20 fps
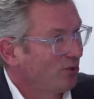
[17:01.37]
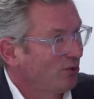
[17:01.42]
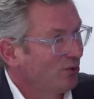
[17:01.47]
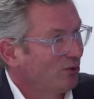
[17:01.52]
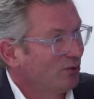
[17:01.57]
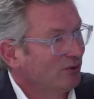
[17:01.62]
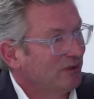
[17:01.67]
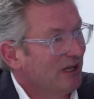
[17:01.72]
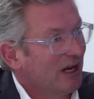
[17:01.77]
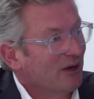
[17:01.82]

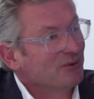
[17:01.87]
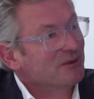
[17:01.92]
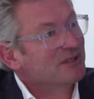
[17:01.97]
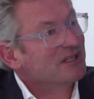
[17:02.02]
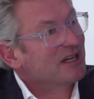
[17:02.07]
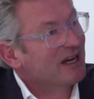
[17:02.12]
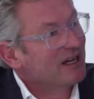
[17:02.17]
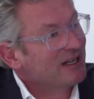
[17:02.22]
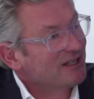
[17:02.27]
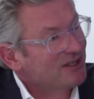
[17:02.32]
to
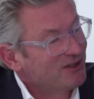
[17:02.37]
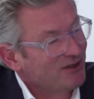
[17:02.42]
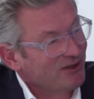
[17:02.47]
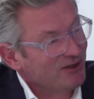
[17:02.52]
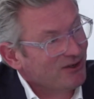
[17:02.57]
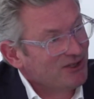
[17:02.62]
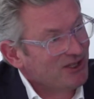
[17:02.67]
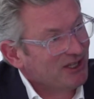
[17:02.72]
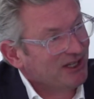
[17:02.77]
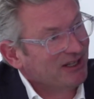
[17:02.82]

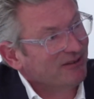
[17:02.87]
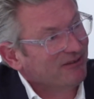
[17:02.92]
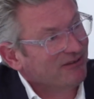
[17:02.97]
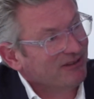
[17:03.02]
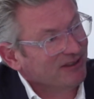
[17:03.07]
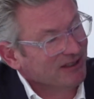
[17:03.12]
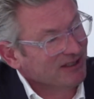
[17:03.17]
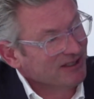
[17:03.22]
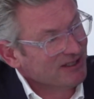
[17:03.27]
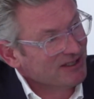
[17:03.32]
downsize chicken
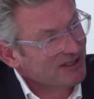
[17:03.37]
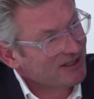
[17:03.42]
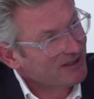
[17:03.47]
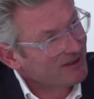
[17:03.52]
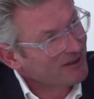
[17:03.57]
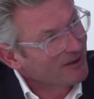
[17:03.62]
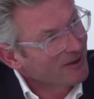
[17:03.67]
fillets?